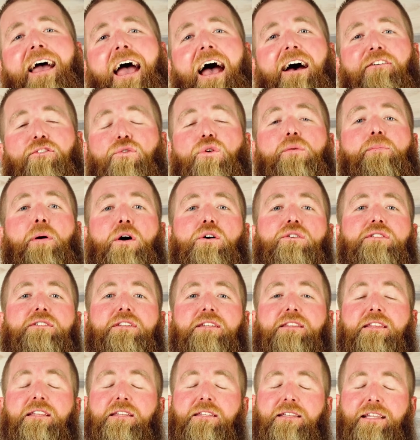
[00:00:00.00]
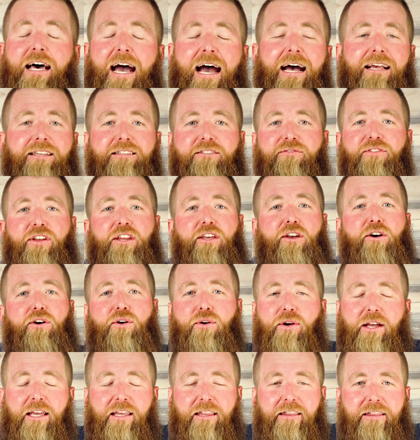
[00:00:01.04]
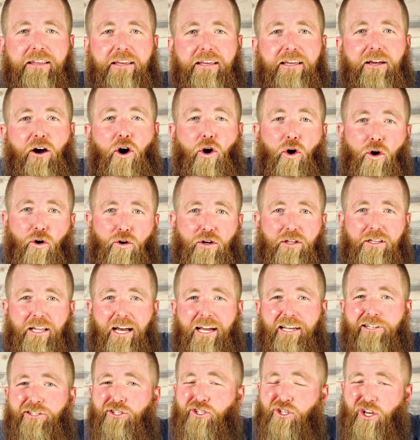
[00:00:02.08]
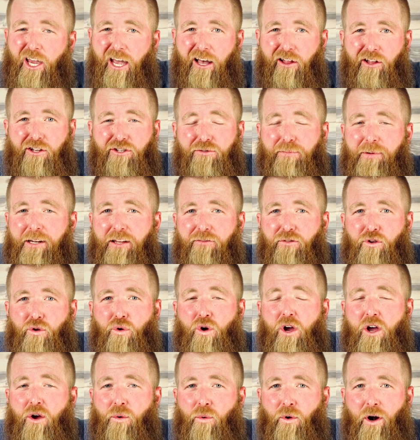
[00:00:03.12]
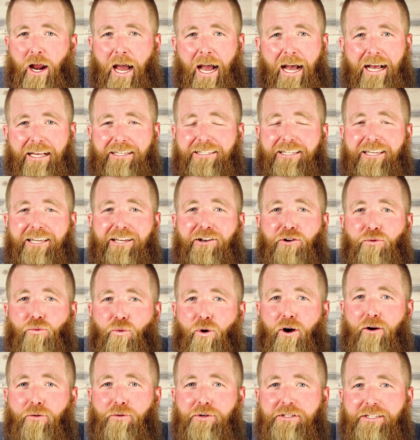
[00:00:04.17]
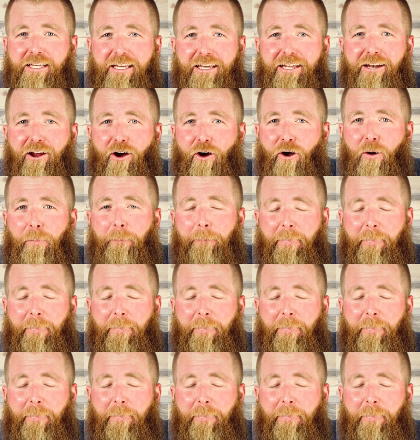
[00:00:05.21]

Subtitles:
After we posted the last video in the Hardline Challenge, many of you were asking what was in our